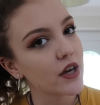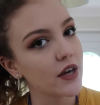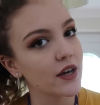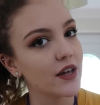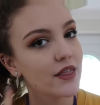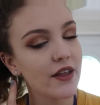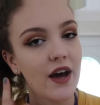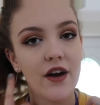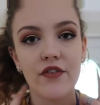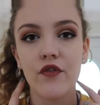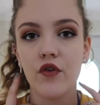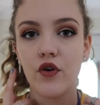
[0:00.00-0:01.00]
looking in
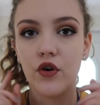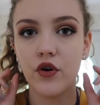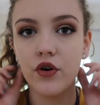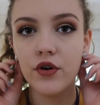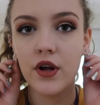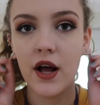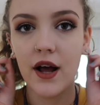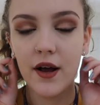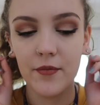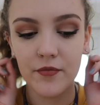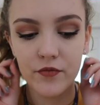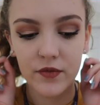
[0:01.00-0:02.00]
there for
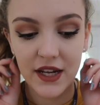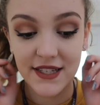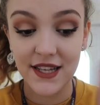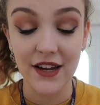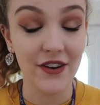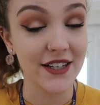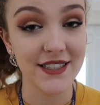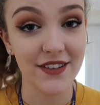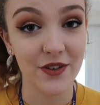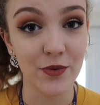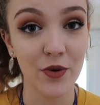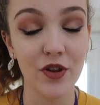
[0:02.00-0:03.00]
nice earrings
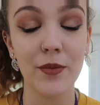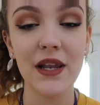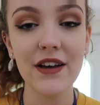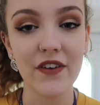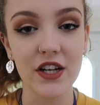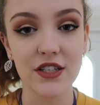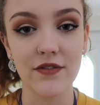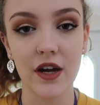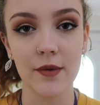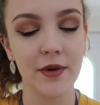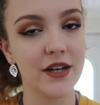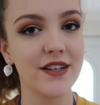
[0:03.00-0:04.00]
if you want them. Liv actually
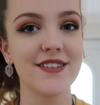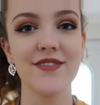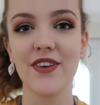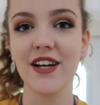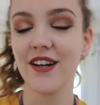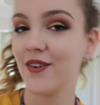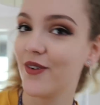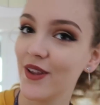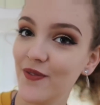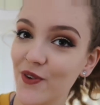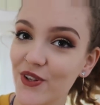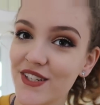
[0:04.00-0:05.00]
recommended it to me and I wear
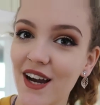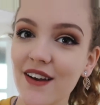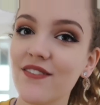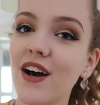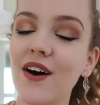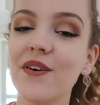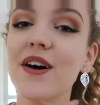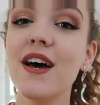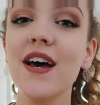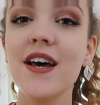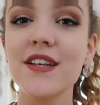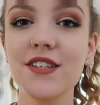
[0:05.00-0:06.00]
them all the time now.
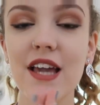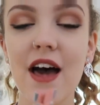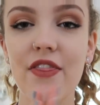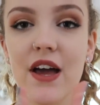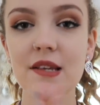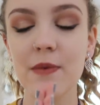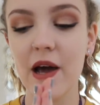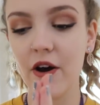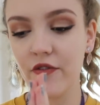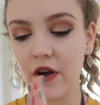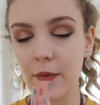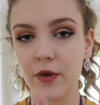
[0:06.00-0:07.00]
So yeah, that is my
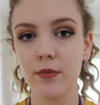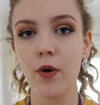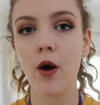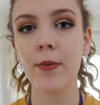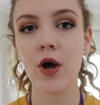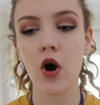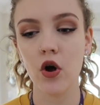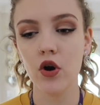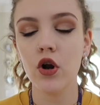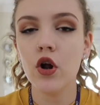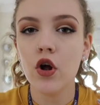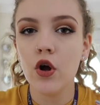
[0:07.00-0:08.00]
outfit. I'm gonna pop it
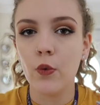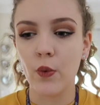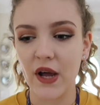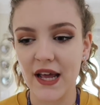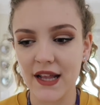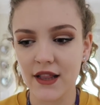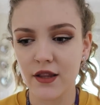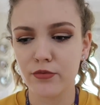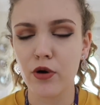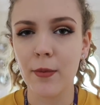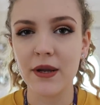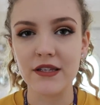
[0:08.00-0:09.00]
on with
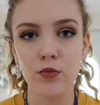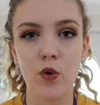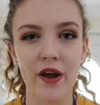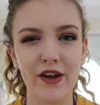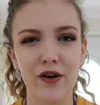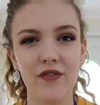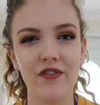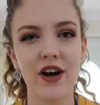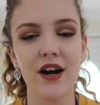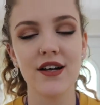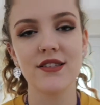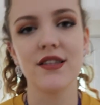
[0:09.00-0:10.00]
probably some white
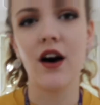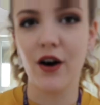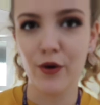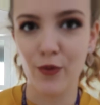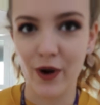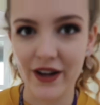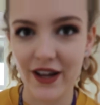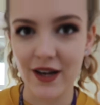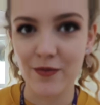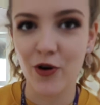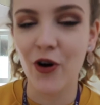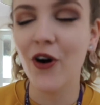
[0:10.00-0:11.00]
Converse that aren't white
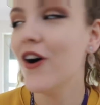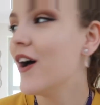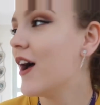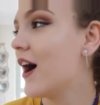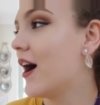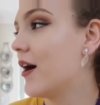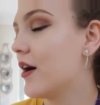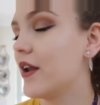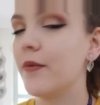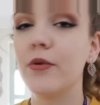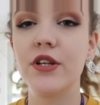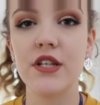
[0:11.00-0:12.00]
anymore
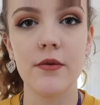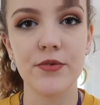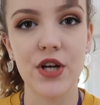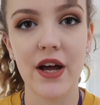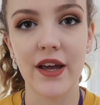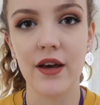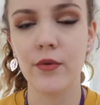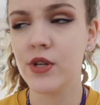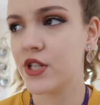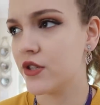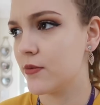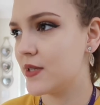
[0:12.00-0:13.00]
and a blue denim jacket,
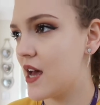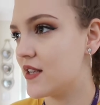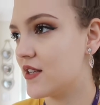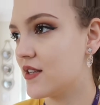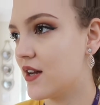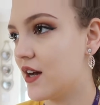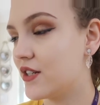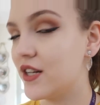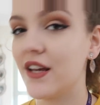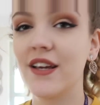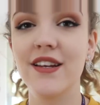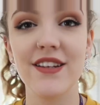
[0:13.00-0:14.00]
which is upstairs, isn't it,
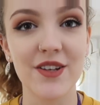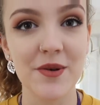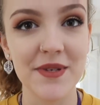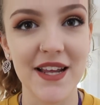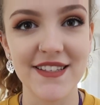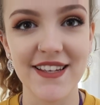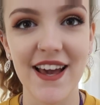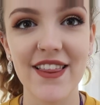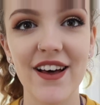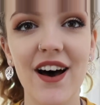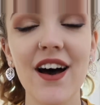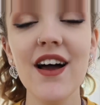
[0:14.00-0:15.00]
actually? Need to go upstairs and get
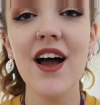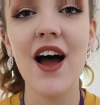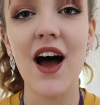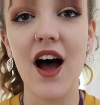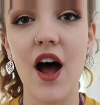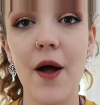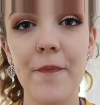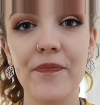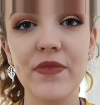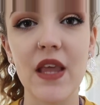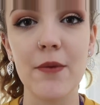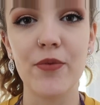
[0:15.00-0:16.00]
that.
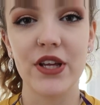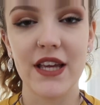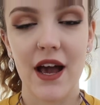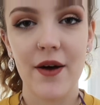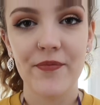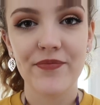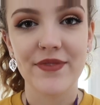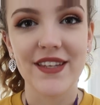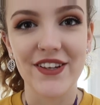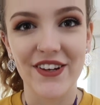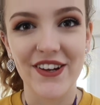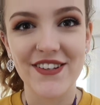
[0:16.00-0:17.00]
But yeah,
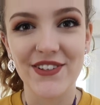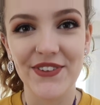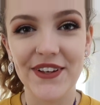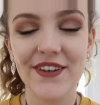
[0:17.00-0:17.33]
gonna go to school